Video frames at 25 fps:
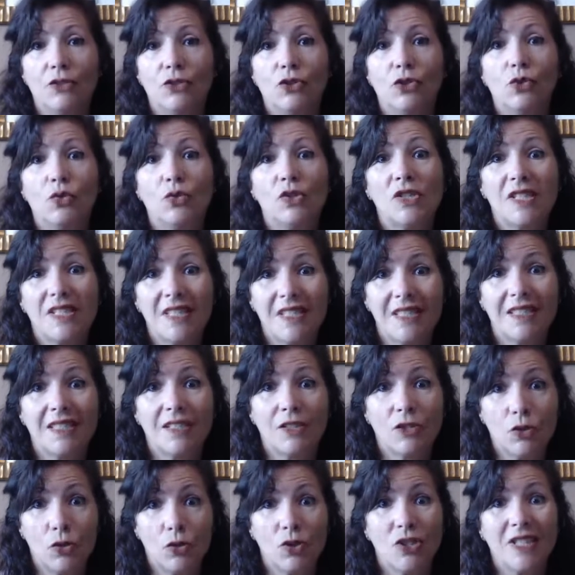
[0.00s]
to
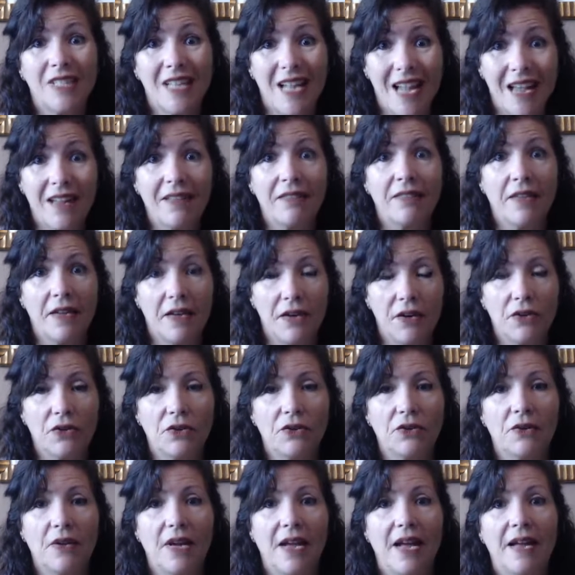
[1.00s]
stand
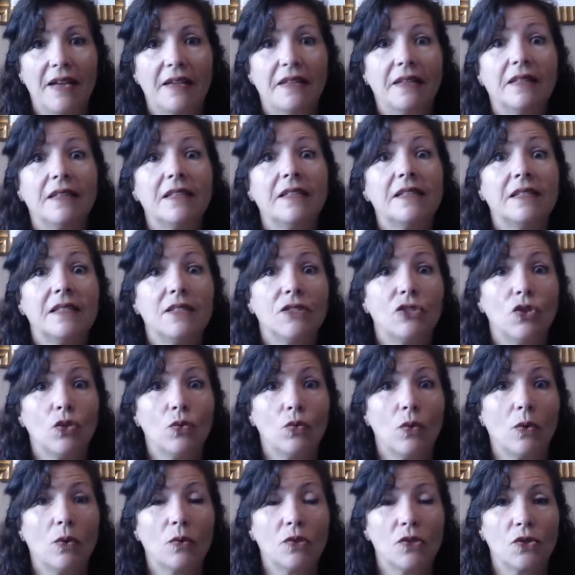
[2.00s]
there and listen to
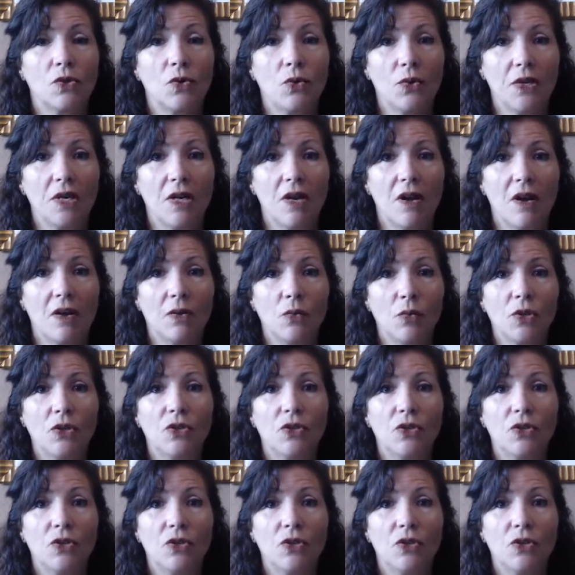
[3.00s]
what was going on.